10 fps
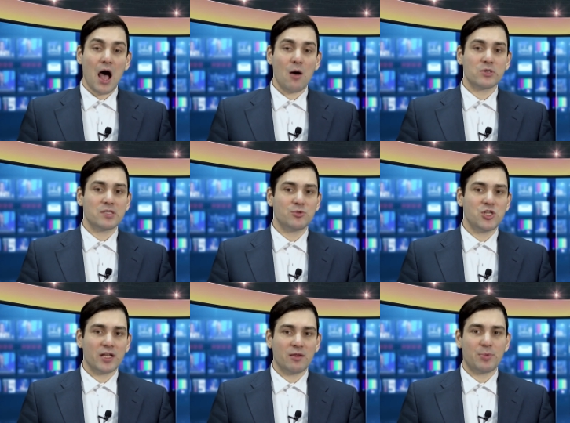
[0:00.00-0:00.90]
Our
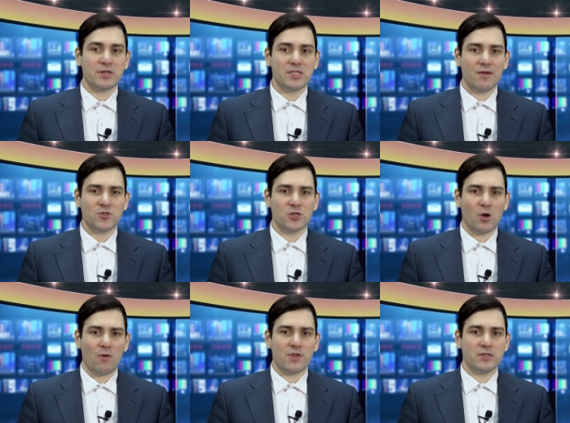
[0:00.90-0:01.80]
subjective perception
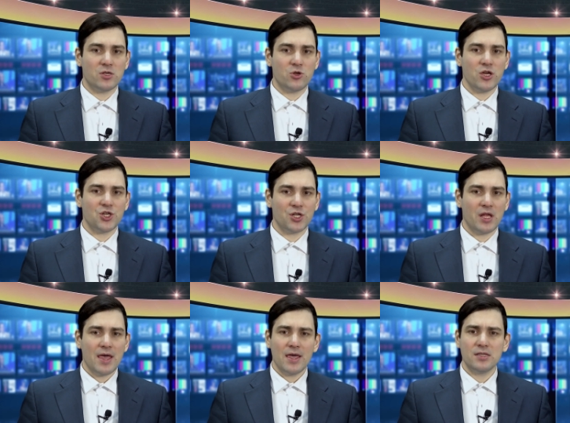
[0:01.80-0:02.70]
of the situation
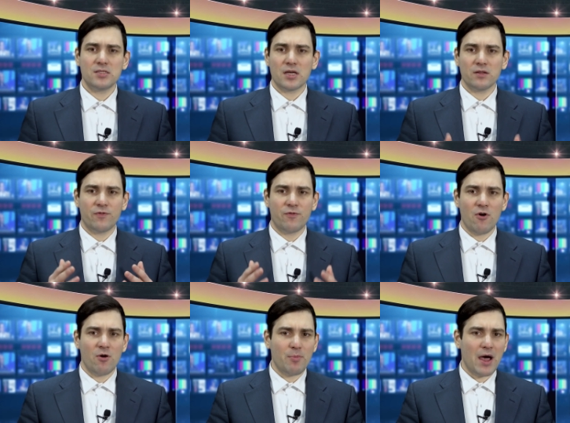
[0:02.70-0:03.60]
is
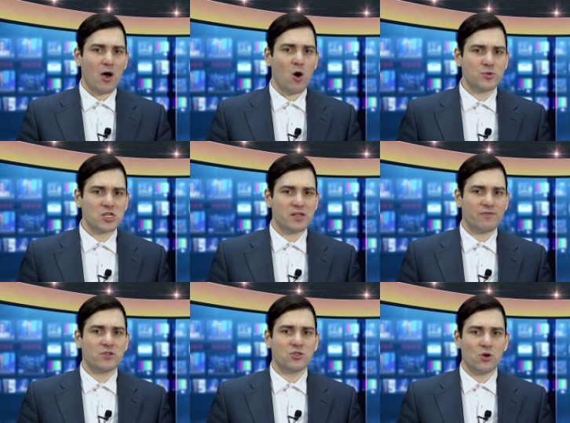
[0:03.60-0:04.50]
confirmed by
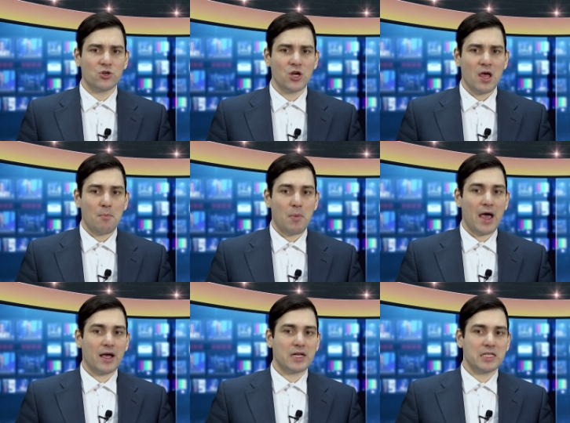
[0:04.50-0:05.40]
objective research
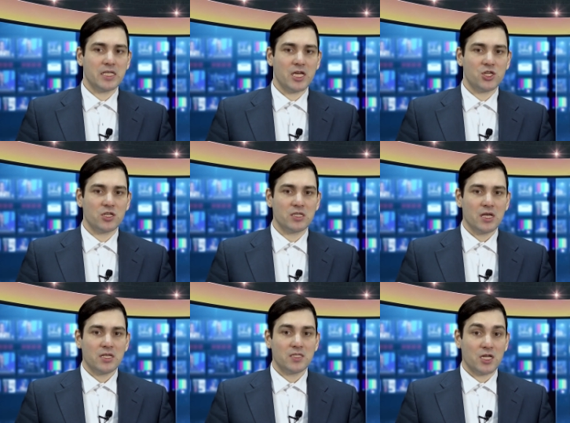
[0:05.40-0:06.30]
by organizations
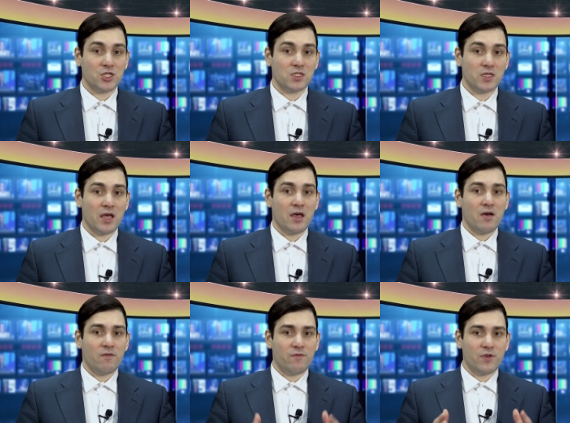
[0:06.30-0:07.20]
such as the
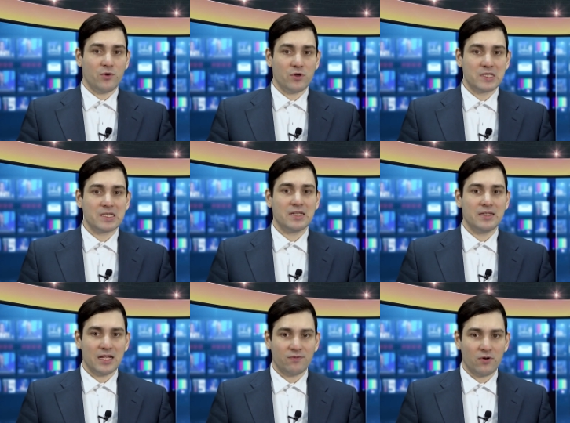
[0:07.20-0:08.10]
Fluence
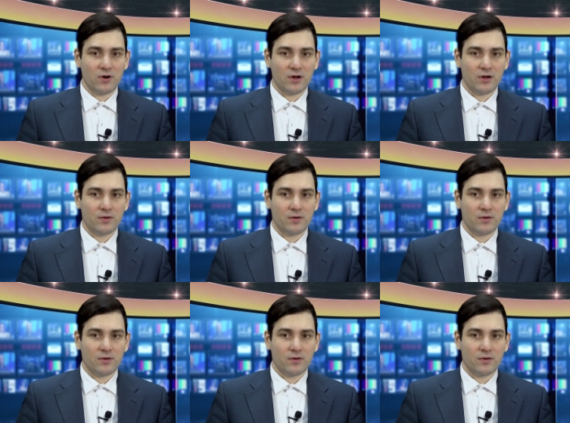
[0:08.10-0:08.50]
Network.